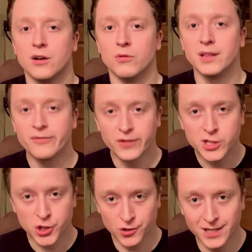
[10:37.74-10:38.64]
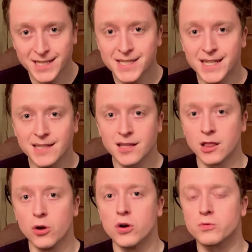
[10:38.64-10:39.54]
Well, if we truly seek the
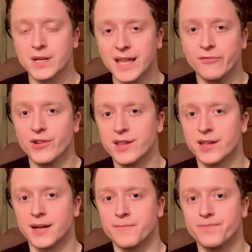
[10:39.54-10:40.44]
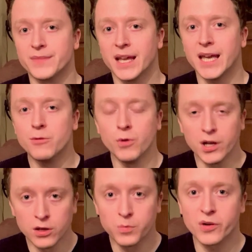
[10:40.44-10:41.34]
Lord with everything, He
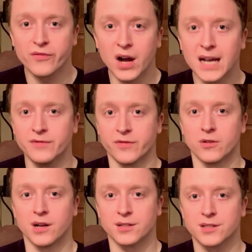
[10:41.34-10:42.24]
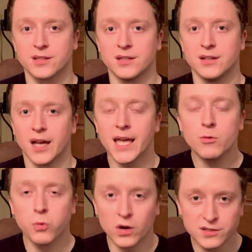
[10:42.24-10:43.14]
will provide for us. He
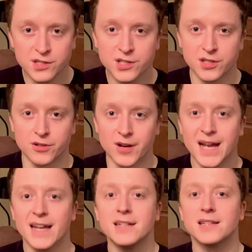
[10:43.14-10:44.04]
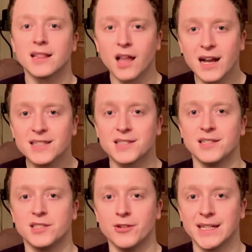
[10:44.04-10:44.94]
wants to. He delights
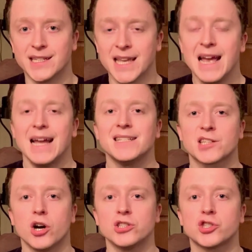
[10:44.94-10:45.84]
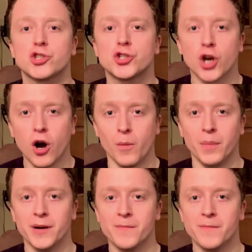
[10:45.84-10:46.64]
in doing this. It's God's job.